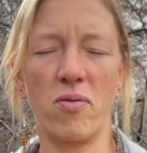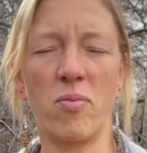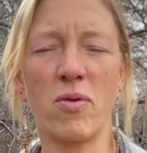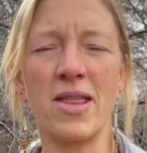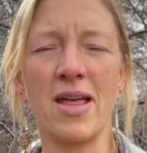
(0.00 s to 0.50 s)

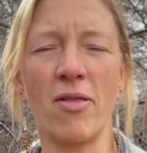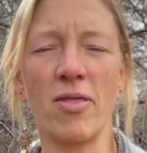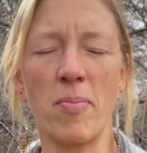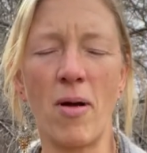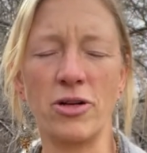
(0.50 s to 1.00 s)
Breathe out
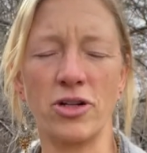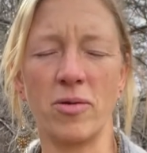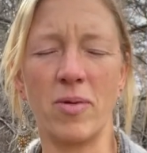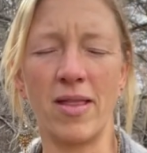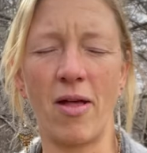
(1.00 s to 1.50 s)
the pressure,
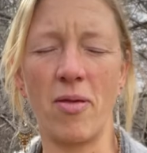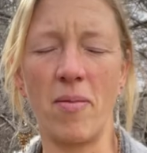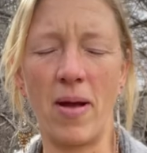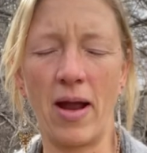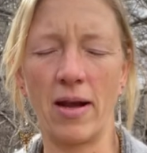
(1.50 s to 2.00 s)
breathe out the
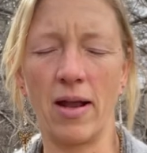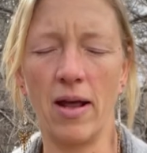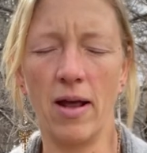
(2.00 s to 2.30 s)
pain.